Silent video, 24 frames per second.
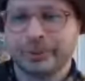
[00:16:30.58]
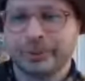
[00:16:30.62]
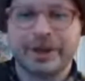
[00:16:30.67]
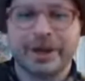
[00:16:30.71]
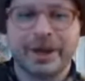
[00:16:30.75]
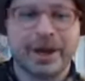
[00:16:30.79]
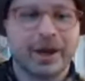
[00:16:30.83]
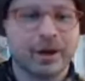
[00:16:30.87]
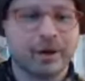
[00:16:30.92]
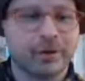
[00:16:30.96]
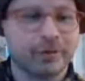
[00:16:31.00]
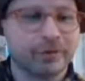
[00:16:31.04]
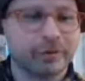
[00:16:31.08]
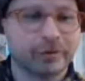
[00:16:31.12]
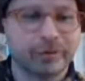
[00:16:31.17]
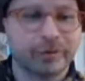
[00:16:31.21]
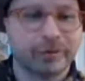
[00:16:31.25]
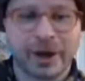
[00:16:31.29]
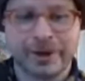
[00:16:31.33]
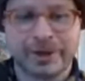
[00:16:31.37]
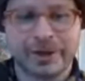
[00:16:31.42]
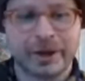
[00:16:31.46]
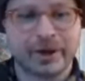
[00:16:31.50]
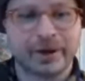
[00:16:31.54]
we
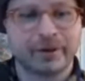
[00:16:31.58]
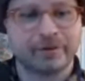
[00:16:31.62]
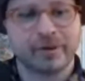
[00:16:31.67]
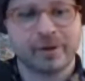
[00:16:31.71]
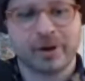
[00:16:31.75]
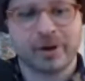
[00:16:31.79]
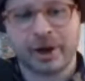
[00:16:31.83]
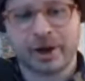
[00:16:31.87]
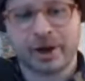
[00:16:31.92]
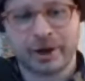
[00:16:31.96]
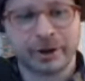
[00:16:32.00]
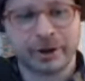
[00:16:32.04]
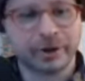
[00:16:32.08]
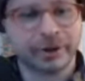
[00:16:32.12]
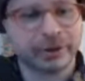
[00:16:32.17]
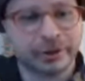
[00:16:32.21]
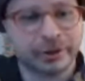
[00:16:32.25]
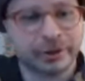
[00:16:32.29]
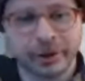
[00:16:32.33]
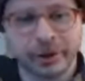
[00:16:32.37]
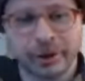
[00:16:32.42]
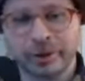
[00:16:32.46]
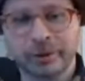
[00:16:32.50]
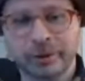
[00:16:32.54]
have
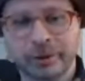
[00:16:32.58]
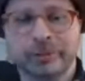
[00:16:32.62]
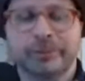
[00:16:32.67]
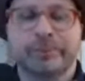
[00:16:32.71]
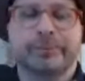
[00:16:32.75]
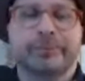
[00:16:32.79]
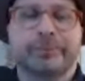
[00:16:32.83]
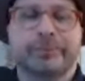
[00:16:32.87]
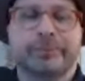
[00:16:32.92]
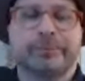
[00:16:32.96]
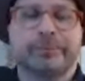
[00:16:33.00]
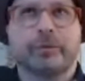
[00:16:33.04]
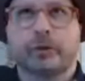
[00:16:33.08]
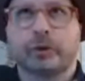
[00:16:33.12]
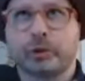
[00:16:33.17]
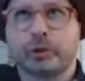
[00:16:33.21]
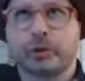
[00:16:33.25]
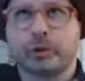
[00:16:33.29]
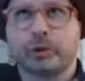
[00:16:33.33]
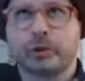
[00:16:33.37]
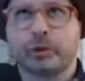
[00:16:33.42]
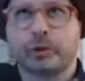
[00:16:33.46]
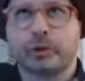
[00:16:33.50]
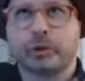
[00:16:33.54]
identified, you know,
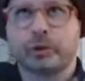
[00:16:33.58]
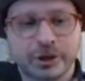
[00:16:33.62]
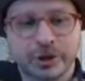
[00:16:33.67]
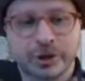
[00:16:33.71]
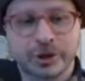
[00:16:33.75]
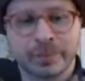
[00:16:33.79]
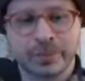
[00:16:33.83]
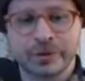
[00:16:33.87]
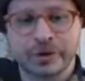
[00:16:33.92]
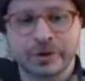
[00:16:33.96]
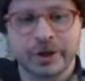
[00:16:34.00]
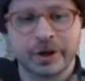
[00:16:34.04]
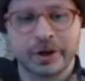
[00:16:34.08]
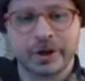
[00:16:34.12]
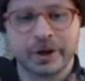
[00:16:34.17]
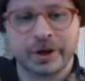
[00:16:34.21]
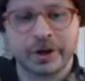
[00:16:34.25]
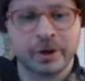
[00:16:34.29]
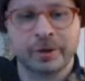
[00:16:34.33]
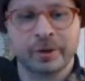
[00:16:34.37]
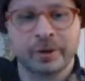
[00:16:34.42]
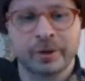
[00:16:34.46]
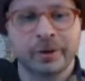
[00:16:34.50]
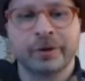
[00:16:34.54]
three
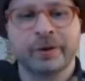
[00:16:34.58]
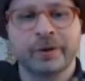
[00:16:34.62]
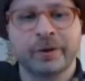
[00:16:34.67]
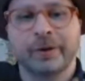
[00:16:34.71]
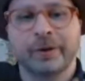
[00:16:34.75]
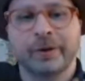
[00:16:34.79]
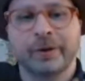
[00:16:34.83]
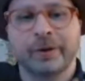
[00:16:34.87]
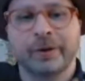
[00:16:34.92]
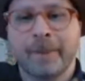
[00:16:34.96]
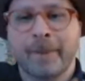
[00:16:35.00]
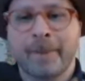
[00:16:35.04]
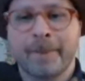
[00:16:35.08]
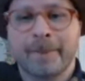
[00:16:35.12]
systems that have been